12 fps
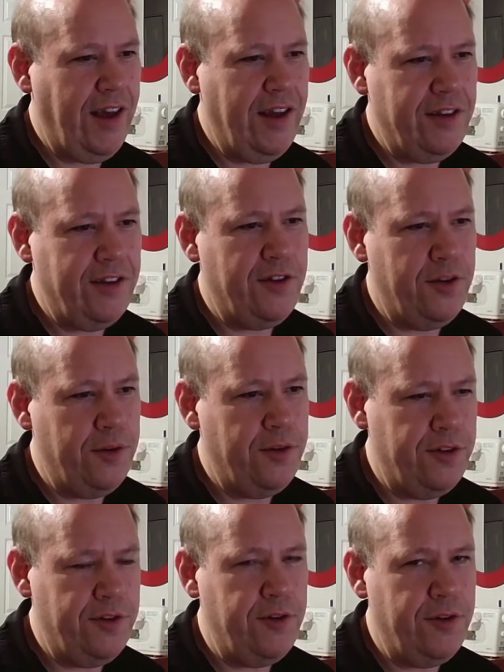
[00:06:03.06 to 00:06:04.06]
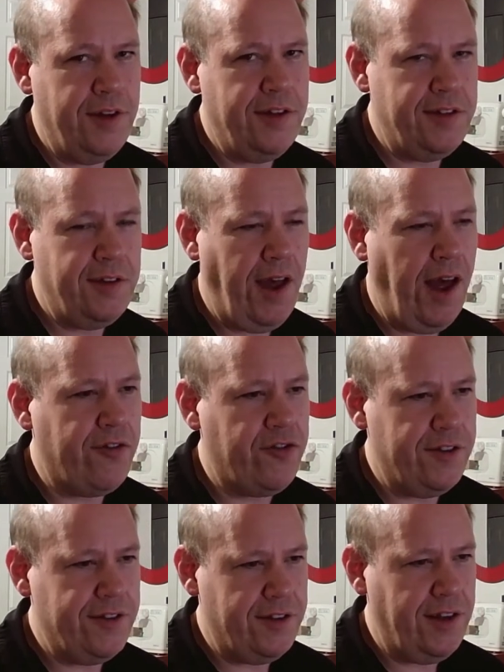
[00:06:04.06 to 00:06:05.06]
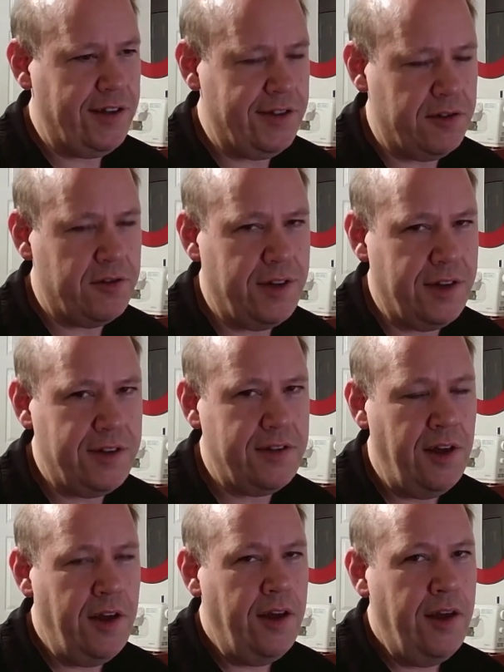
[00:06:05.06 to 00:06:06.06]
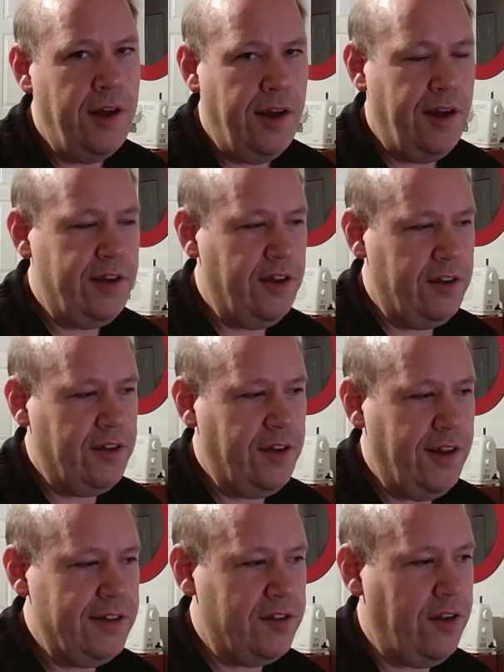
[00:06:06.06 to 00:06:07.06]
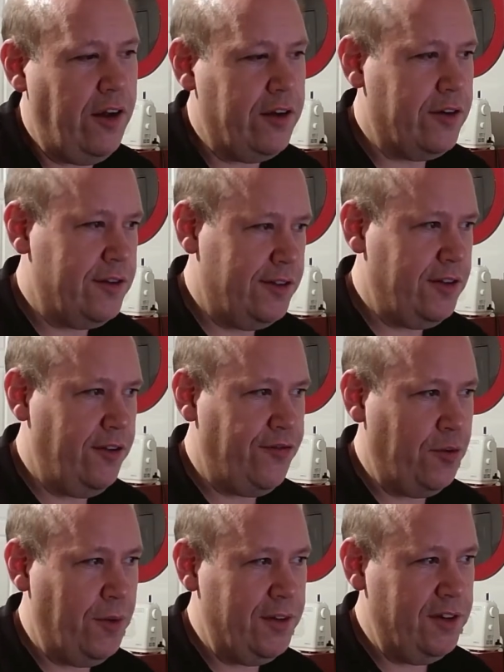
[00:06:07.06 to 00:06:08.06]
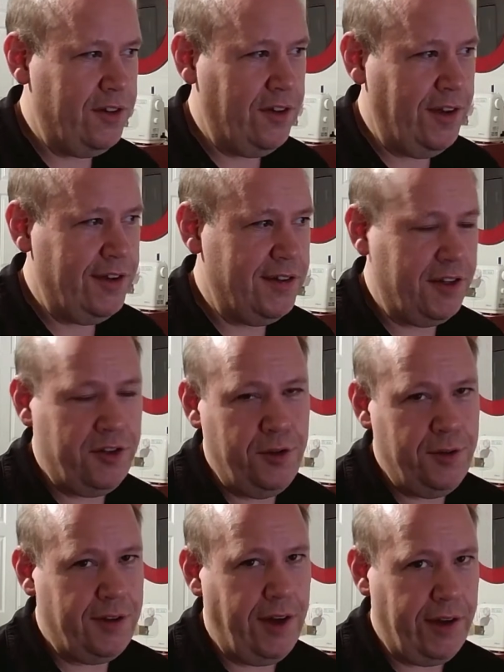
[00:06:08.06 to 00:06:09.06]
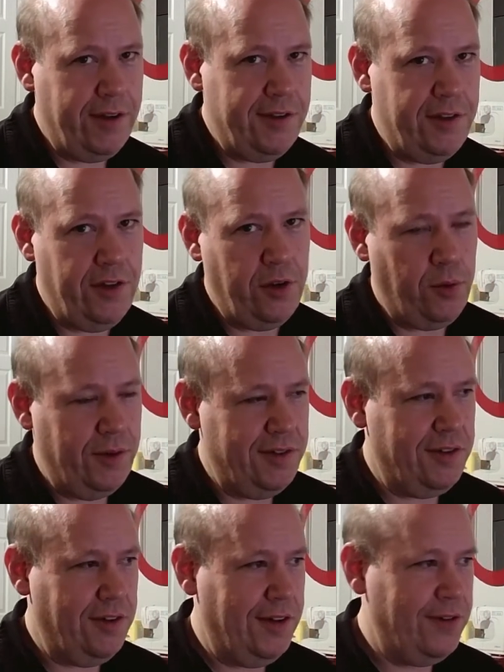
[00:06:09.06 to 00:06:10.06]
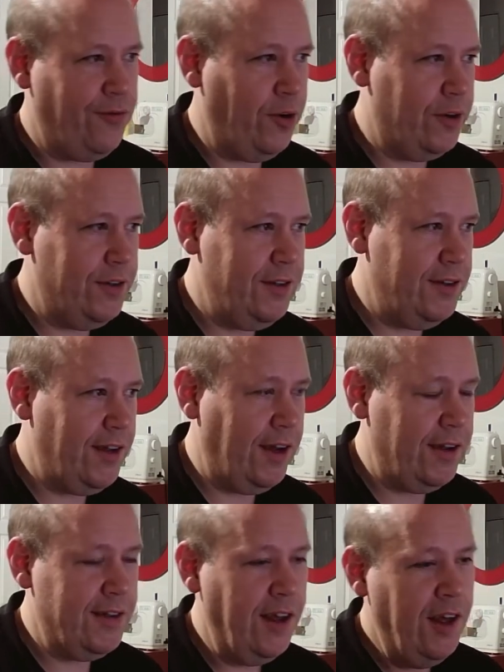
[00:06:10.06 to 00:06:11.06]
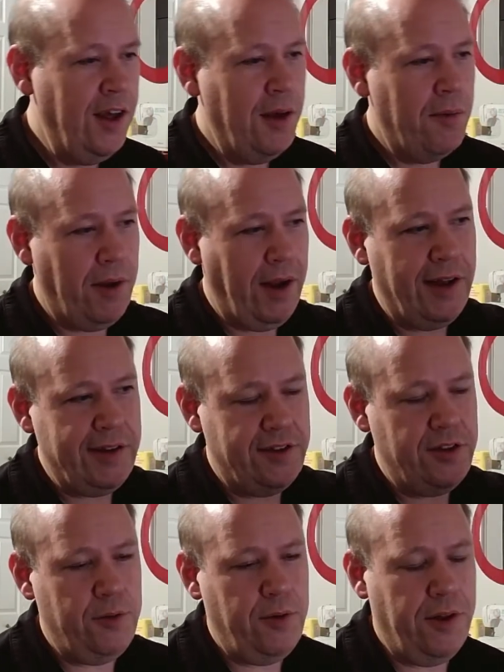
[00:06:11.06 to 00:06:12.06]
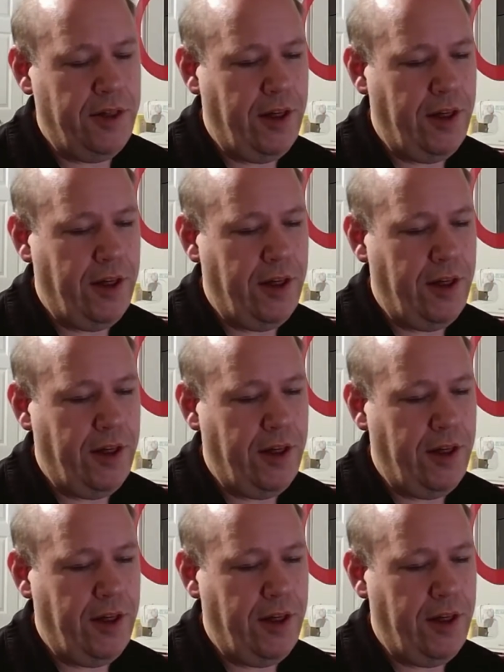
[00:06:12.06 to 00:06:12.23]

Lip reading: to do this after it's done certain things, and the delay is longer. So for one delay is like 2 seconds, and the other one's delay is 14 seconds. But it has to do with